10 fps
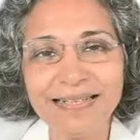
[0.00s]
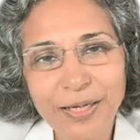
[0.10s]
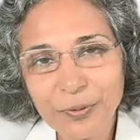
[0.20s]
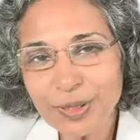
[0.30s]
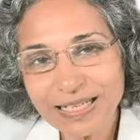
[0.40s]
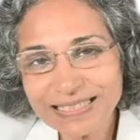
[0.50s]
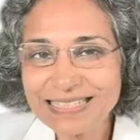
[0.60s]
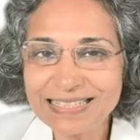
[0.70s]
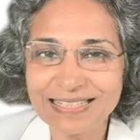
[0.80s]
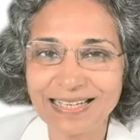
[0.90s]
Now let
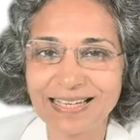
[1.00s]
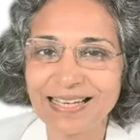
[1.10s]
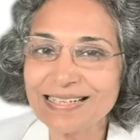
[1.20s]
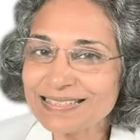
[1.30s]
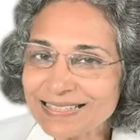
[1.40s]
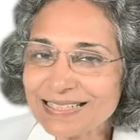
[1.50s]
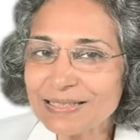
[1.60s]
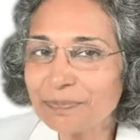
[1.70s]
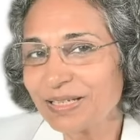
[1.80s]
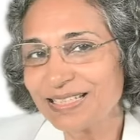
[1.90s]
us see
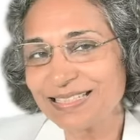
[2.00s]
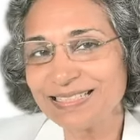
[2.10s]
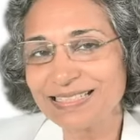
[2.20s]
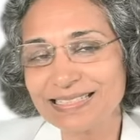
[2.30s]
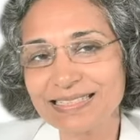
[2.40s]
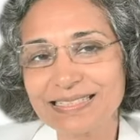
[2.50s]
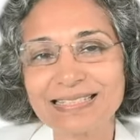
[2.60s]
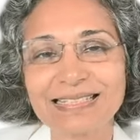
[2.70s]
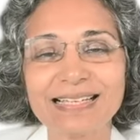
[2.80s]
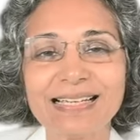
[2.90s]
the patient
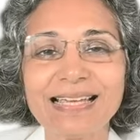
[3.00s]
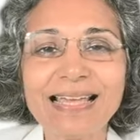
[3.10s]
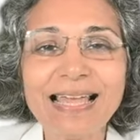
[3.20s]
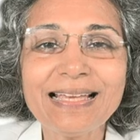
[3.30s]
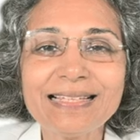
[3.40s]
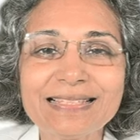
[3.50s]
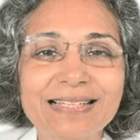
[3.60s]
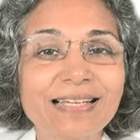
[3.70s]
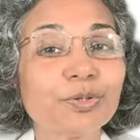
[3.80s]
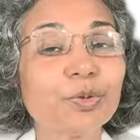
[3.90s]
details. Age
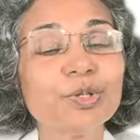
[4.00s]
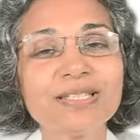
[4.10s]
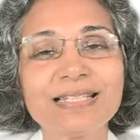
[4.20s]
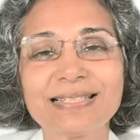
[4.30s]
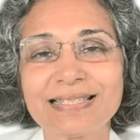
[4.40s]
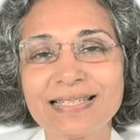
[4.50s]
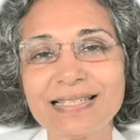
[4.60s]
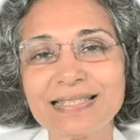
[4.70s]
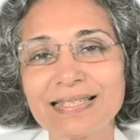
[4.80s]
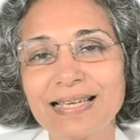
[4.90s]
26
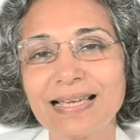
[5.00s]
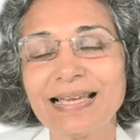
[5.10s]
years,